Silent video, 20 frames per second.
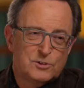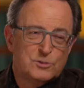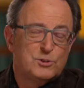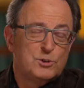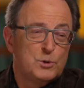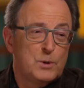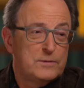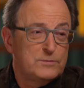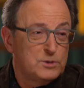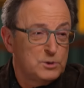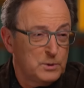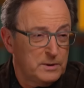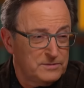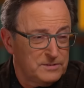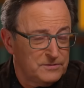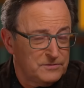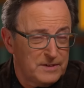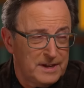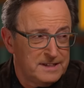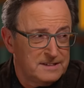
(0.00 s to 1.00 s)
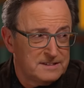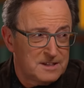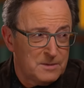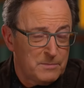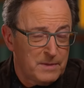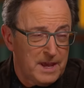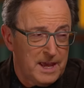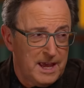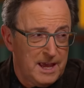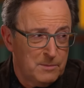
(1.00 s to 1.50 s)
So do you have to find
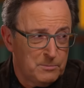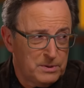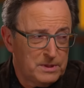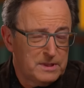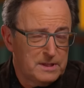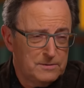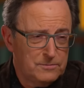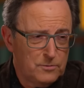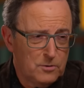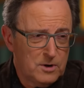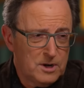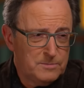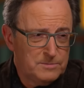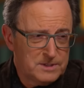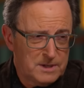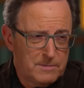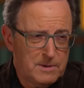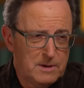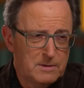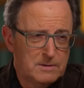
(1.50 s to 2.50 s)
some empathy for him somehow?